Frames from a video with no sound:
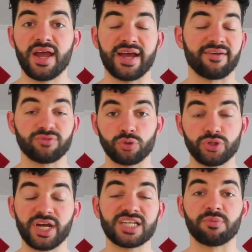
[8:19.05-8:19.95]
And I've told
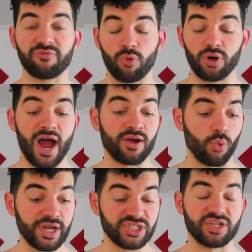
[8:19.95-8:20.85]
you guys before, I
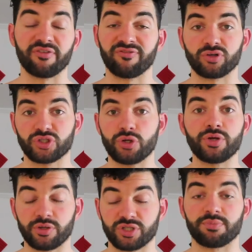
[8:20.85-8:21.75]
wasted the first two
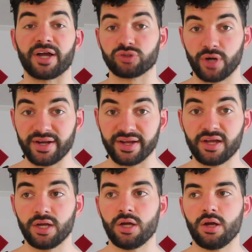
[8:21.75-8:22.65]
years of my
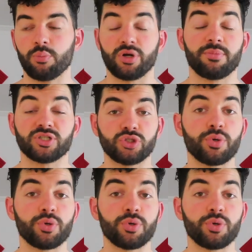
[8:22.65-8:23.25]
training pretty much